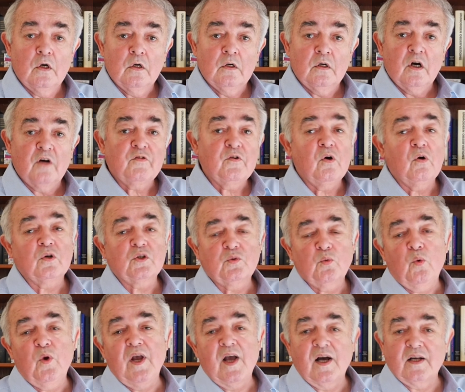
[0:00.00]
Of course,
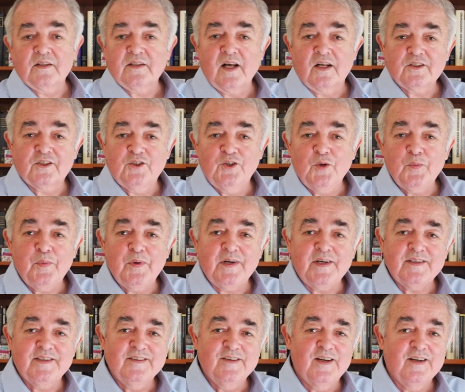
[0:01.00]
we aren't that
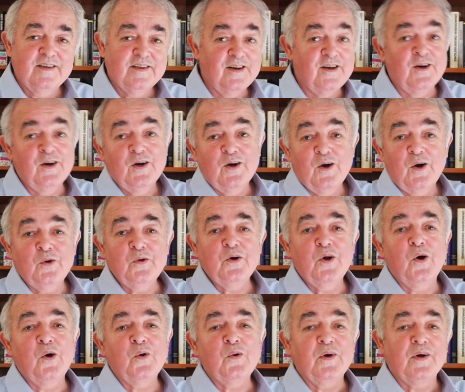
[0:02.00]
stupid. Oh
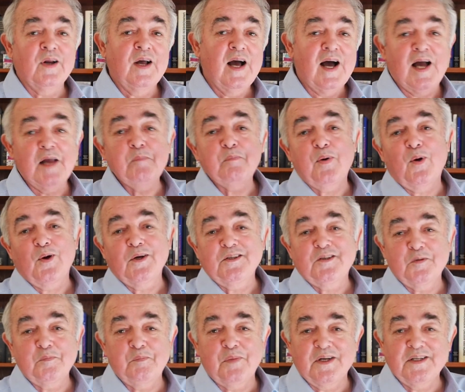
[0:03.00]
no, I point
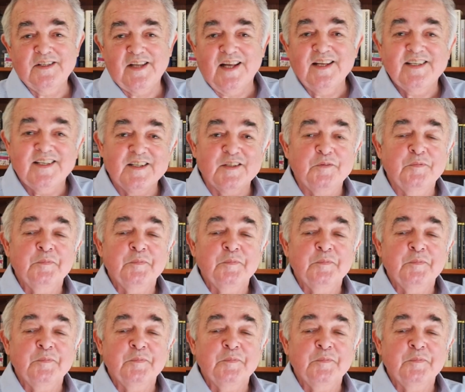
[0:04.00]
at big data.